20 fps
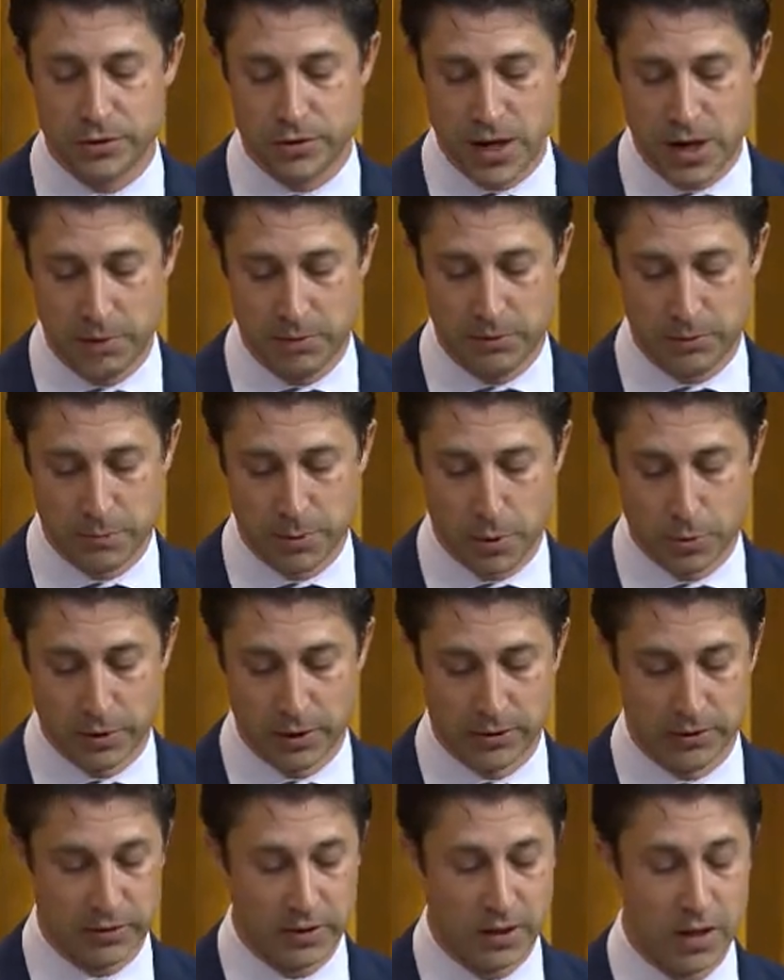James
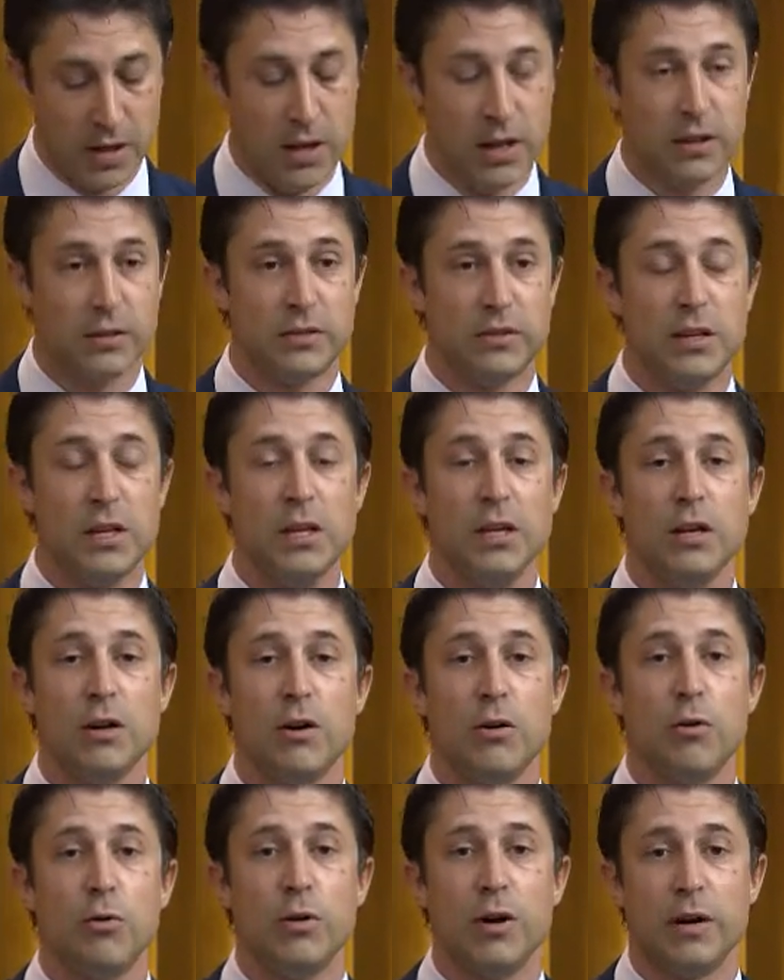Bogus,
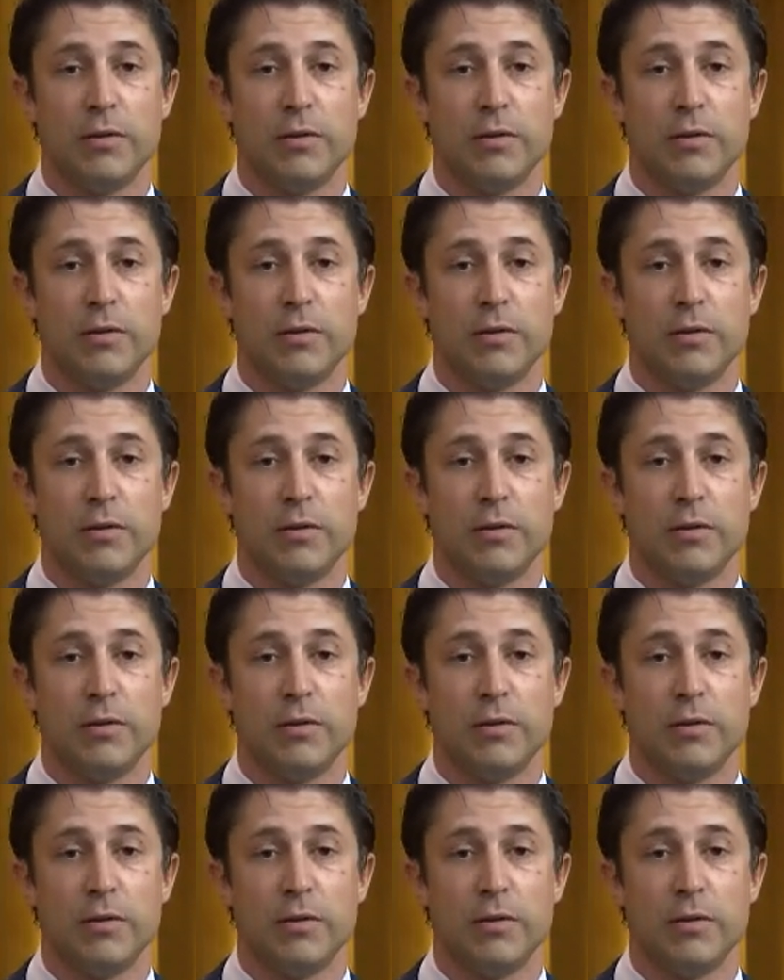CEO